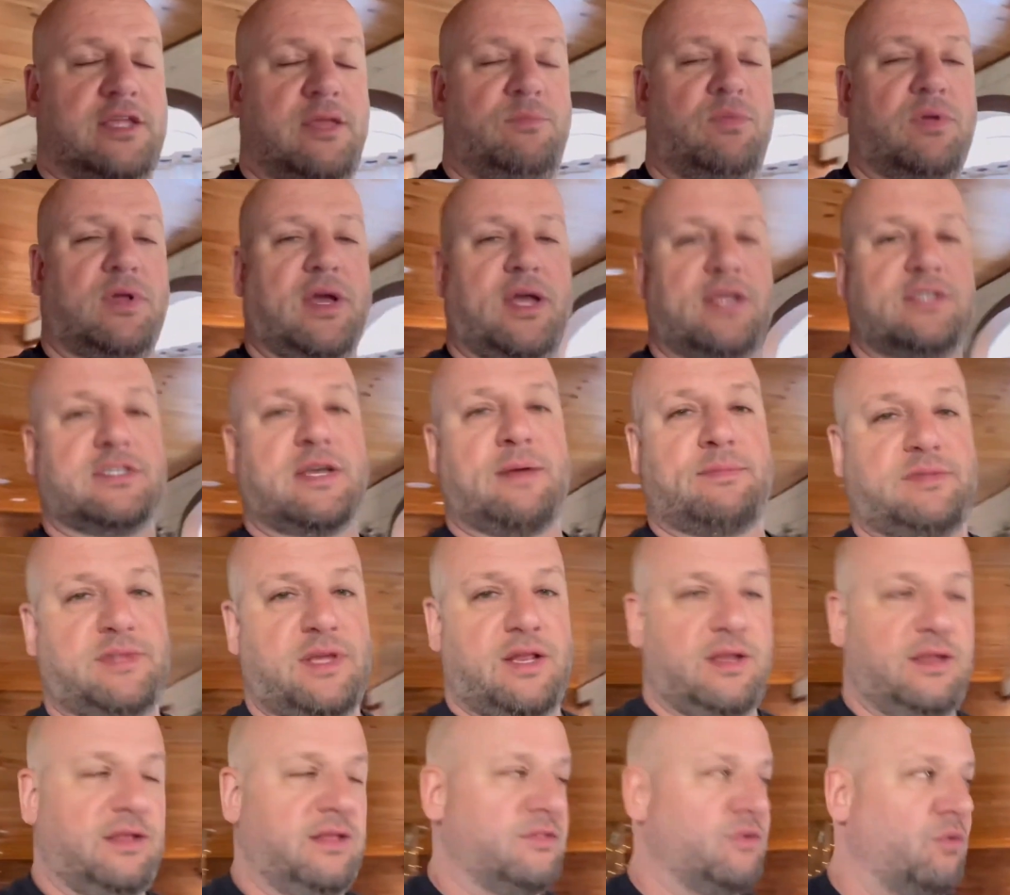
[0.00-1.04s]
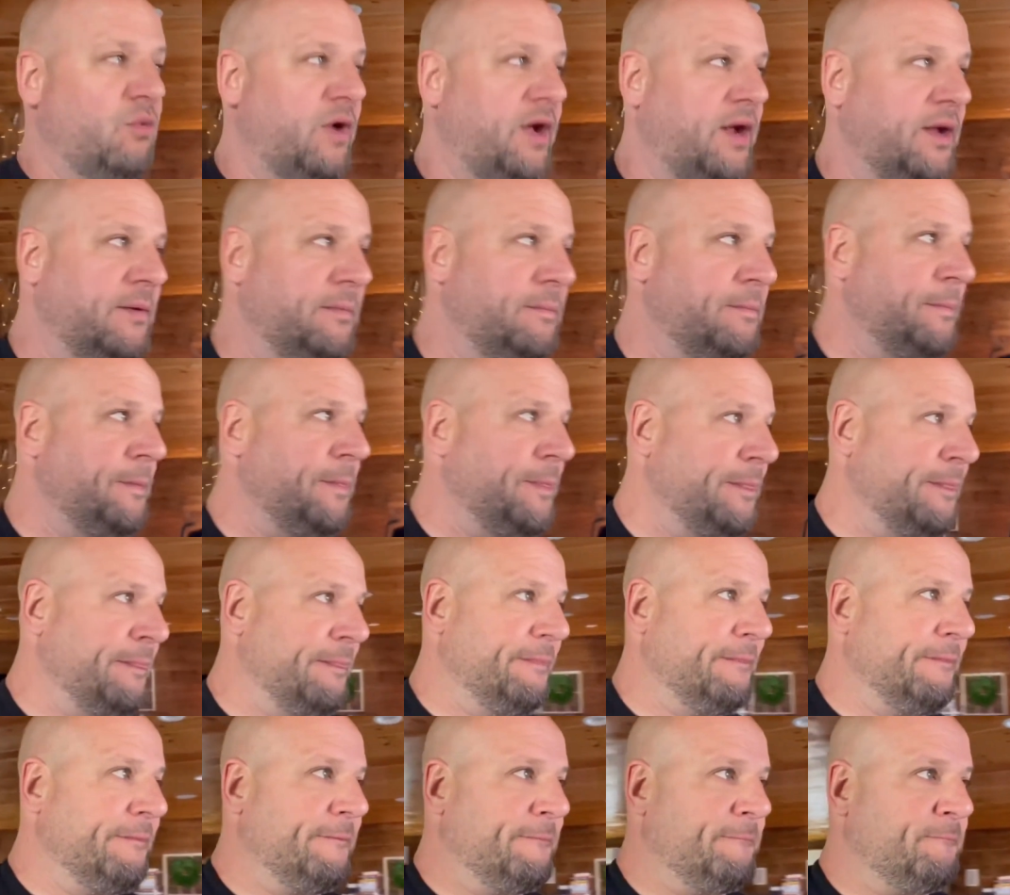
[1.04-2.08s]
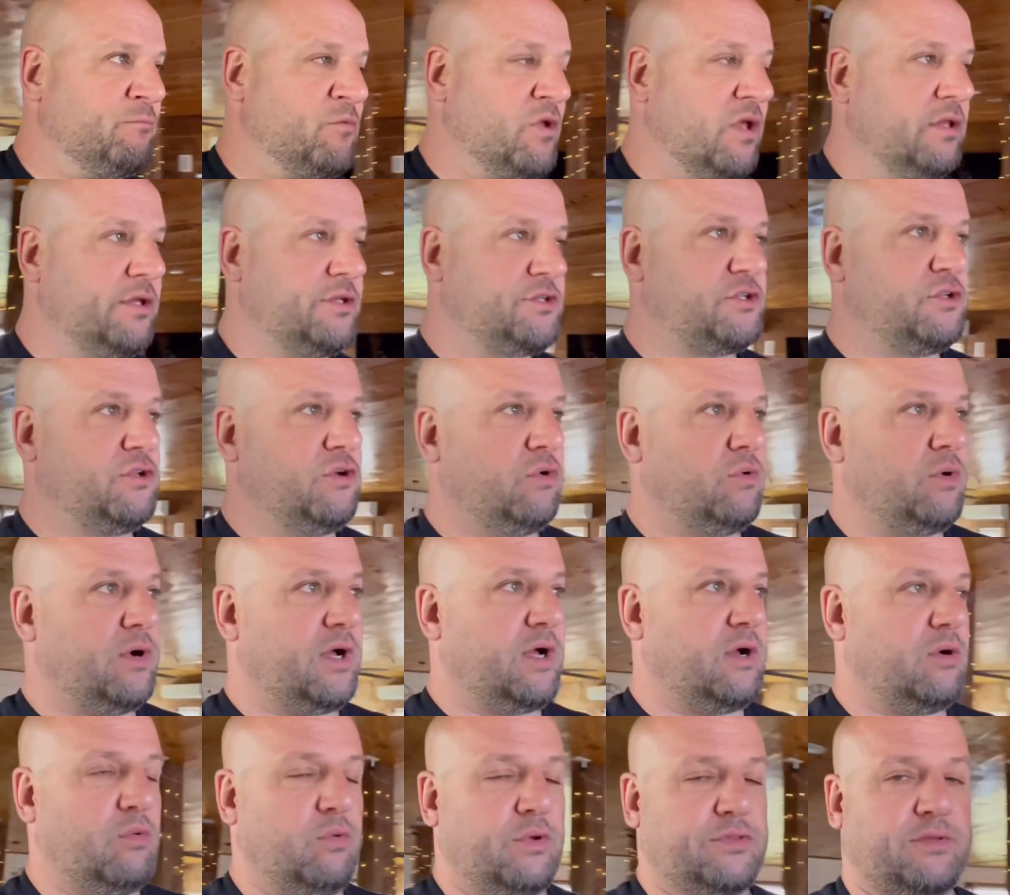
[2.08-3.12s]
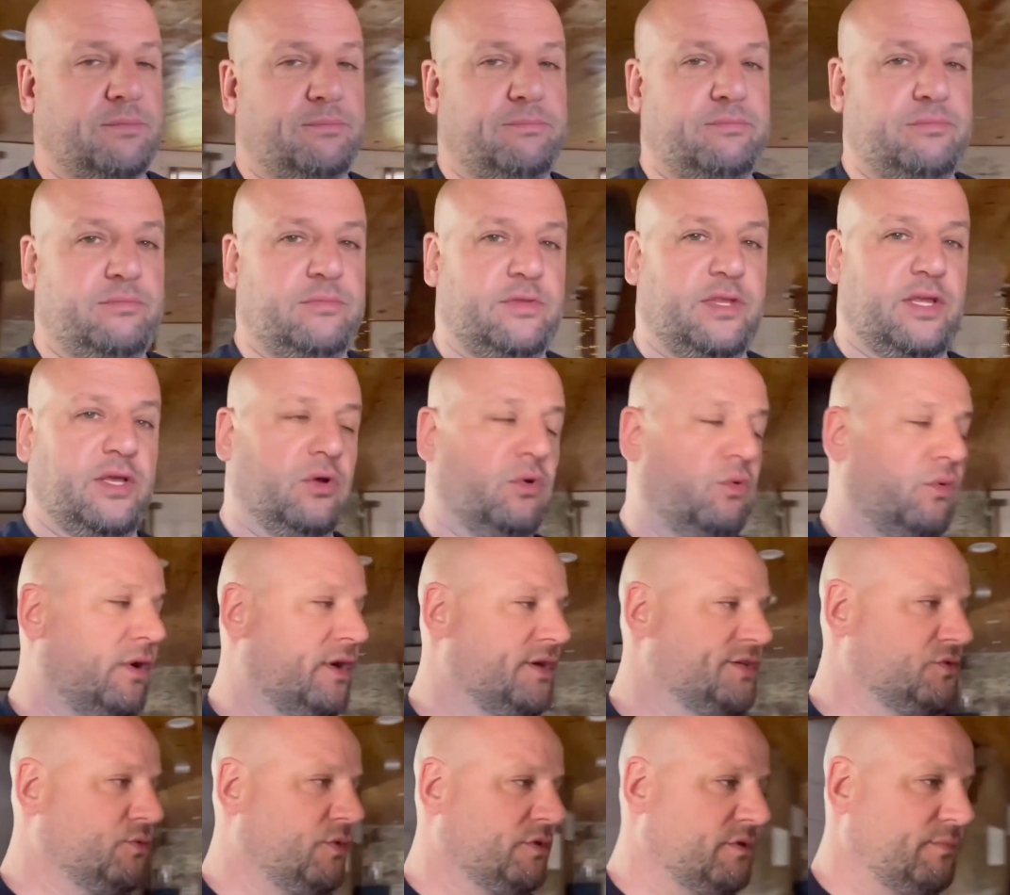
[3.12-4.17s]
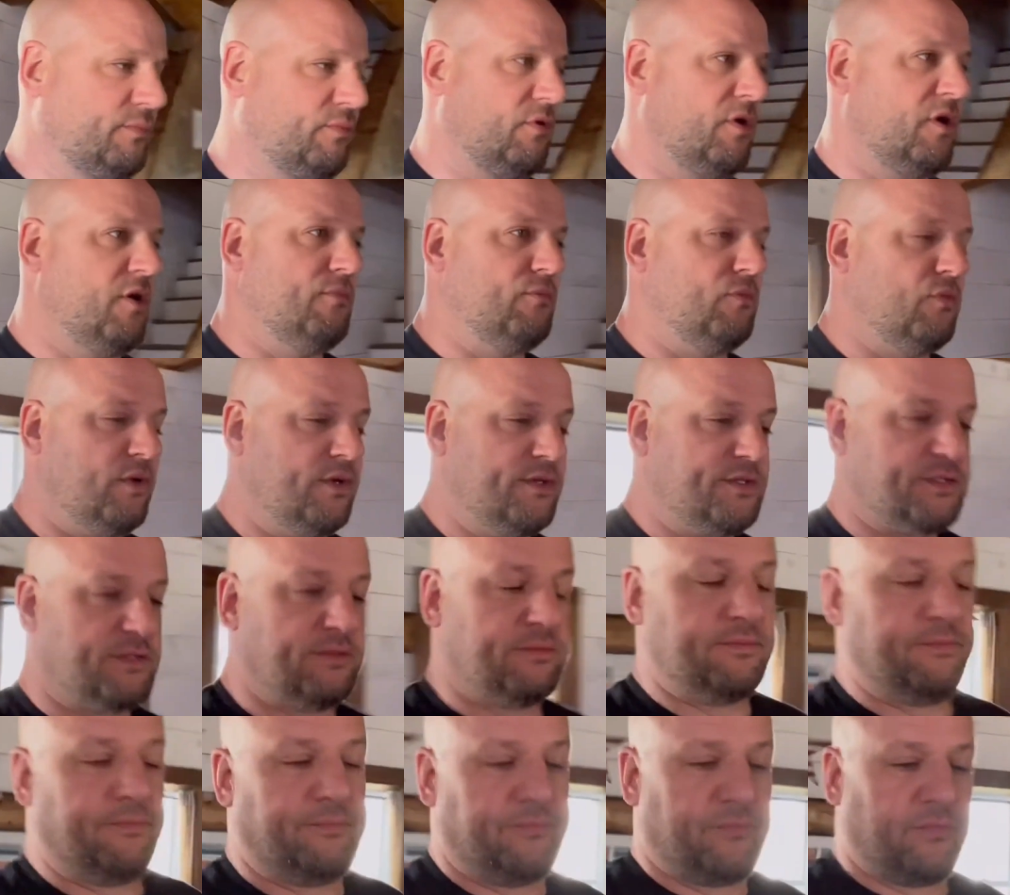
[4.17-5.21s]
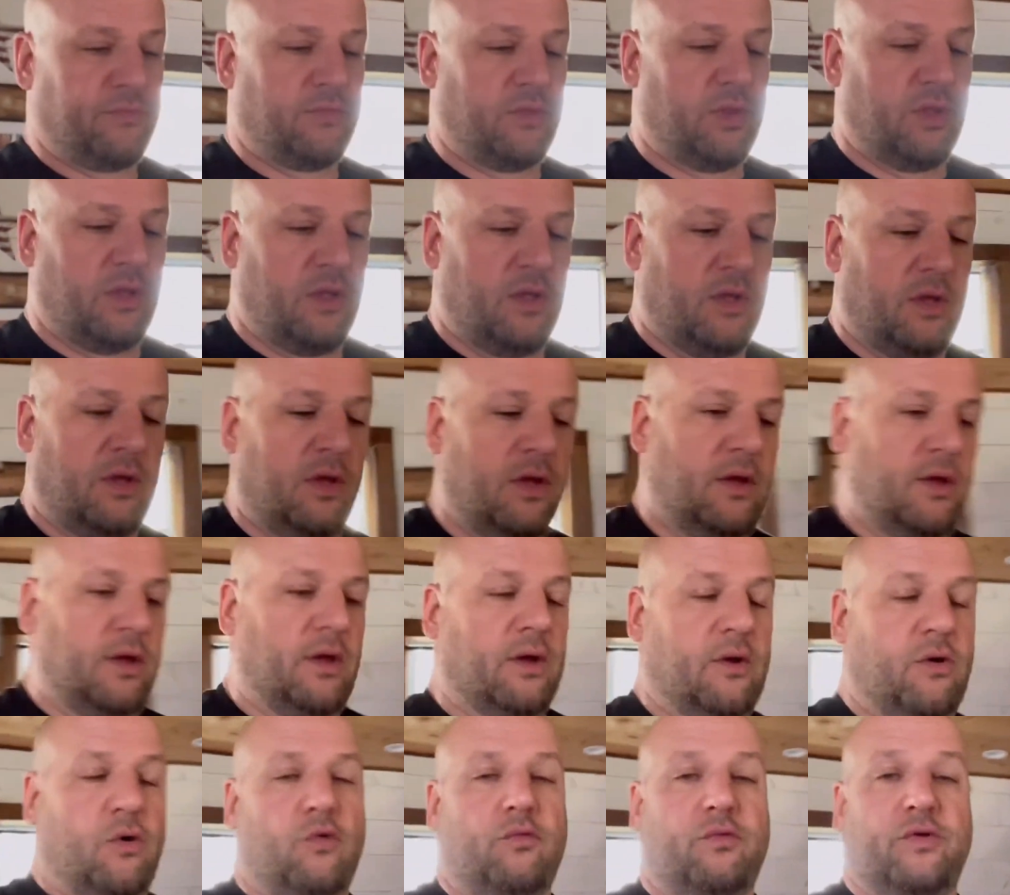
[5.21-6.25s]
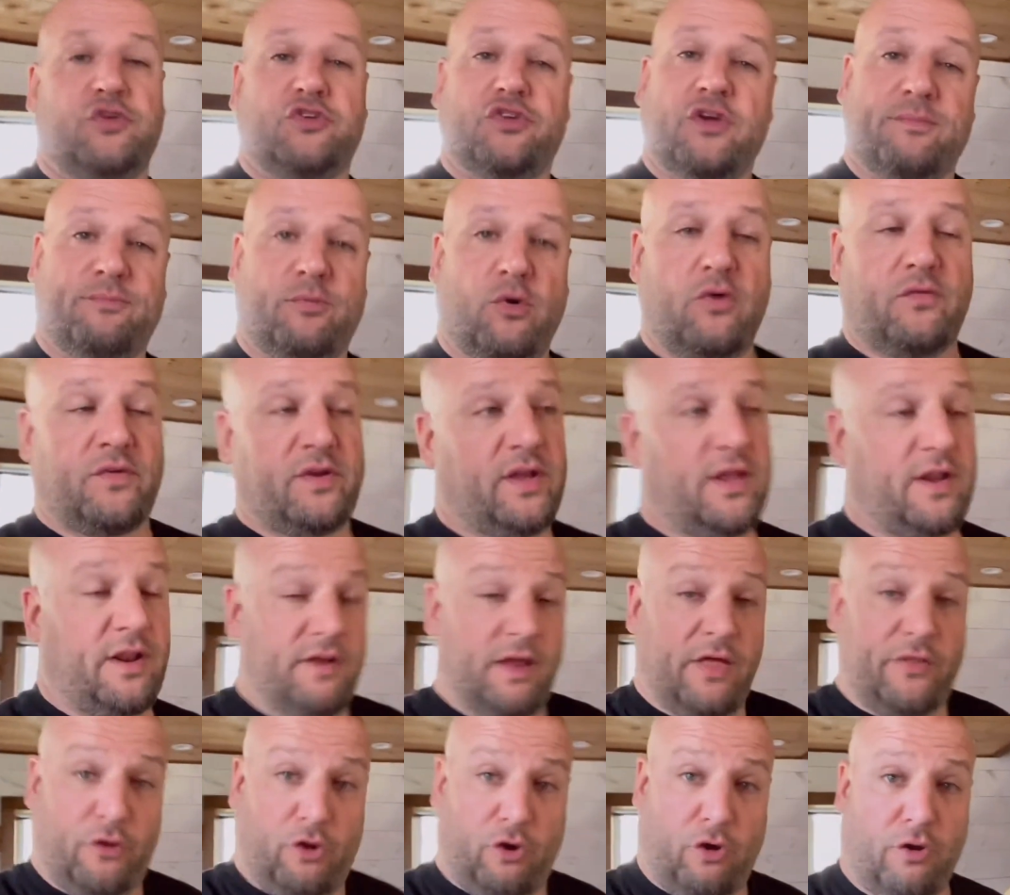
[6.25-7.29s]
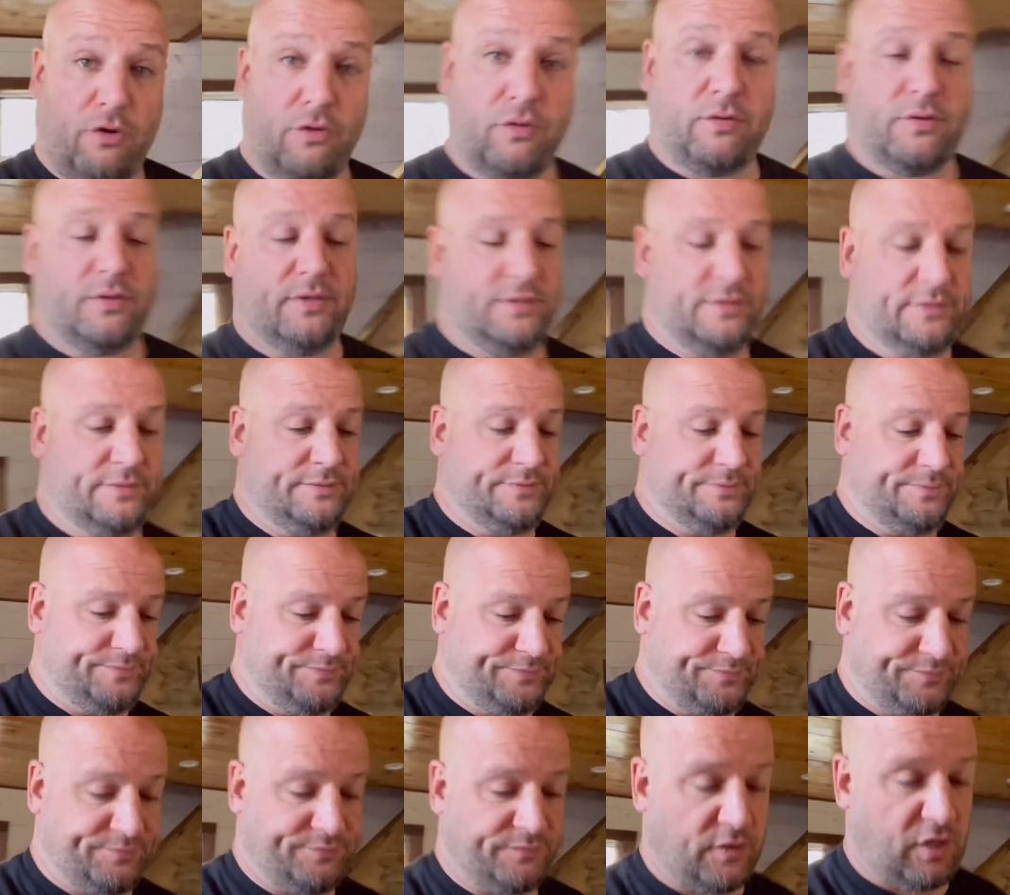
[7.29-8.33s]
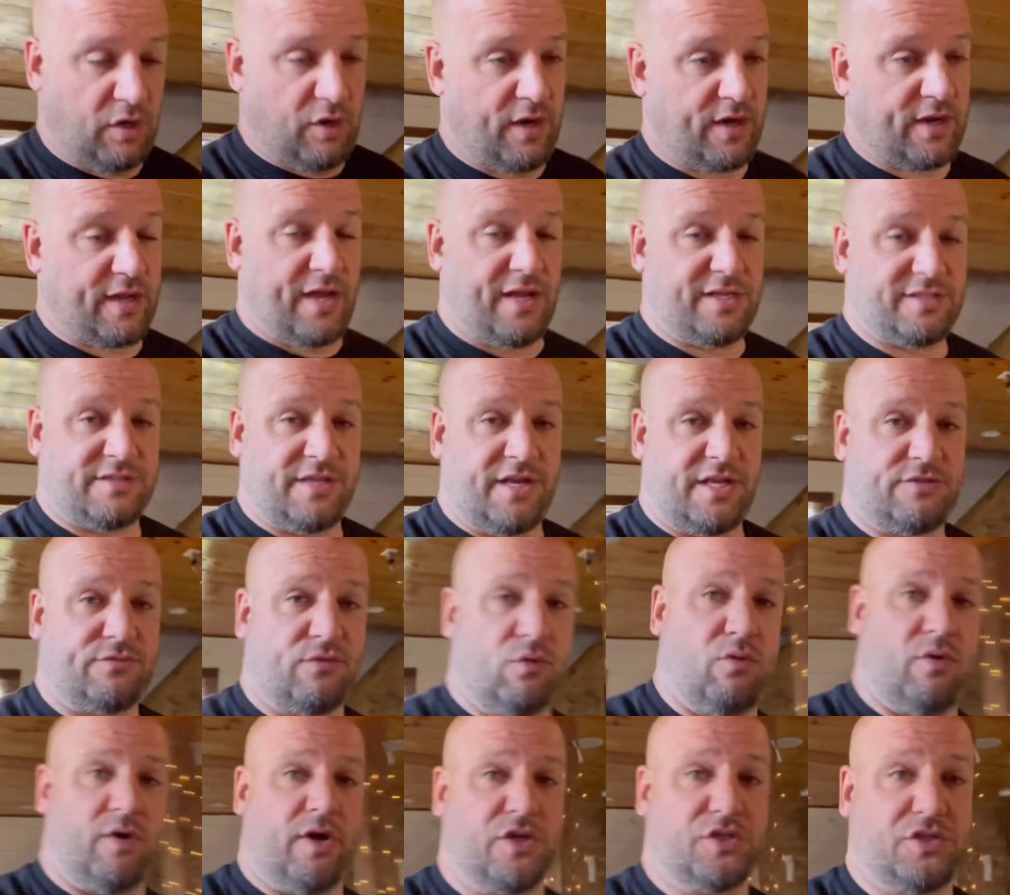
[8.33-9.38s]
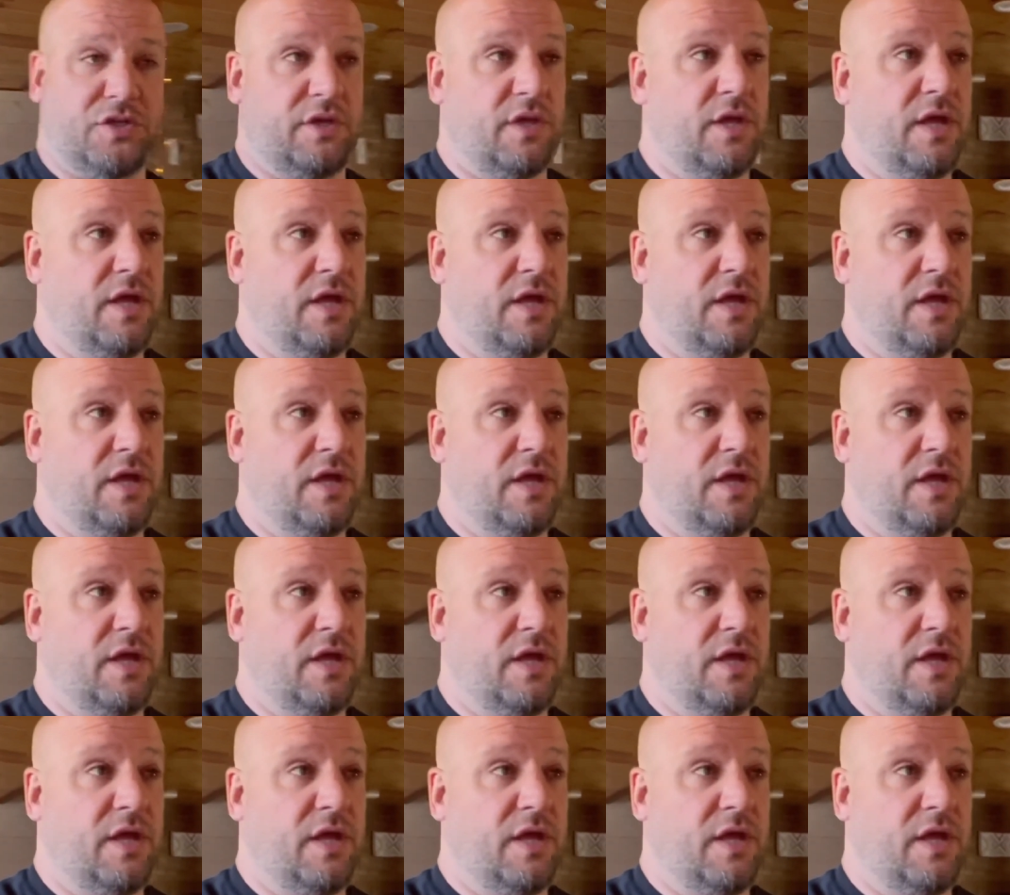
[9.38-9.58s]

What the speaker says: you guys updated either way. I'll let you know what the deal was, what the problem was, and hopefully jump over yet another hurdle. All right, guys, thanks for watching.